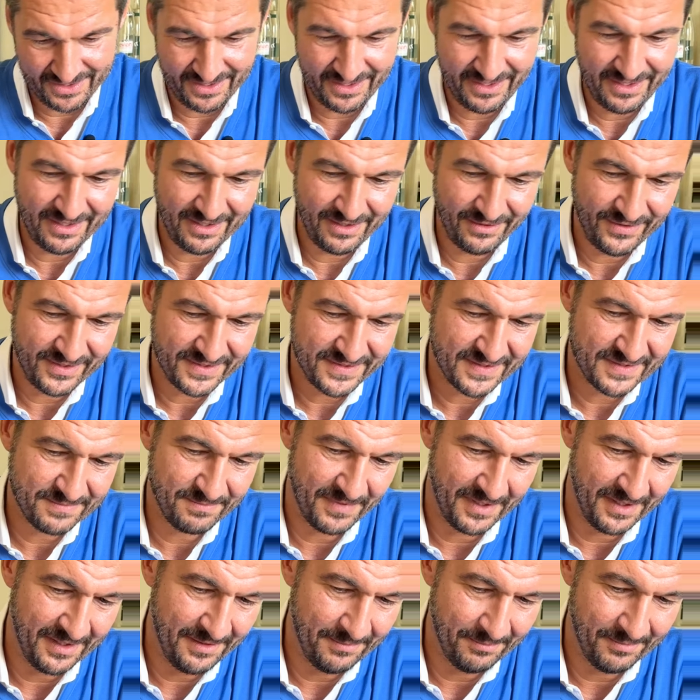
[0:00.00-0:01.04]
here, this is
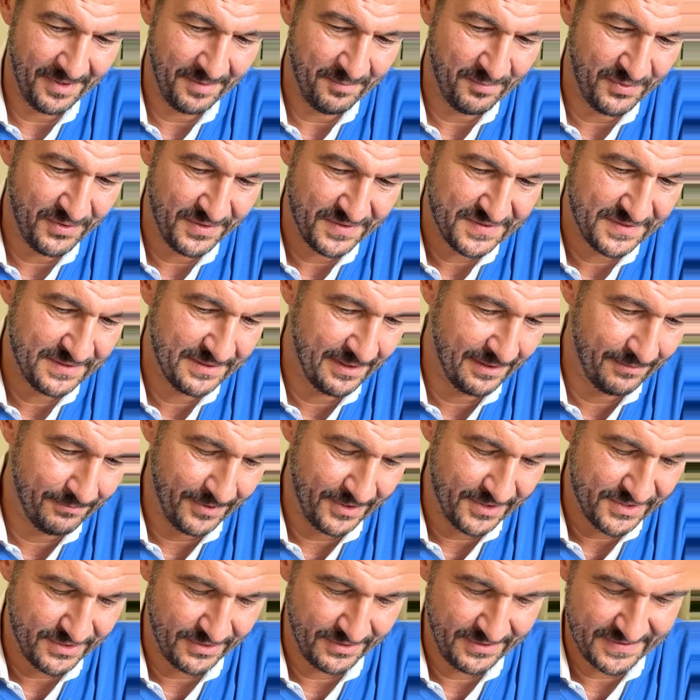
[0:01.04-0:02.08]
my personal
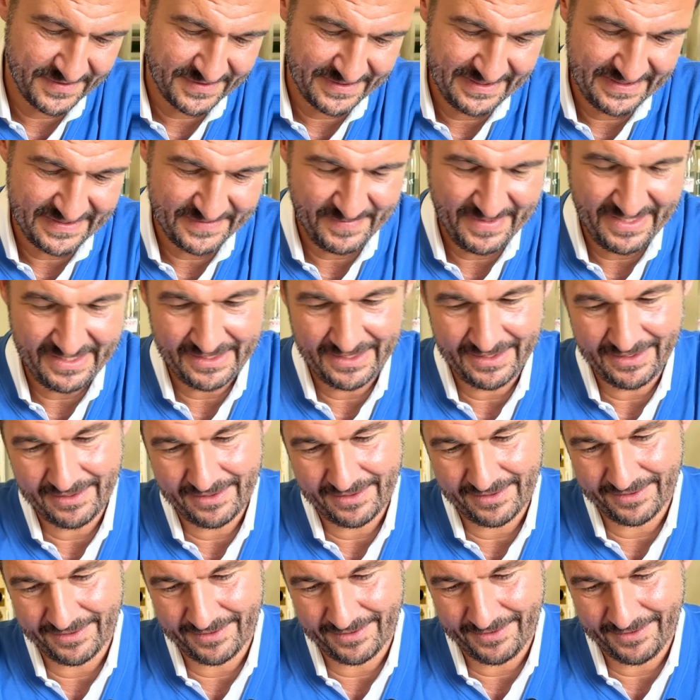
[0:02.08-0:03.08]
watch, honestly speaking,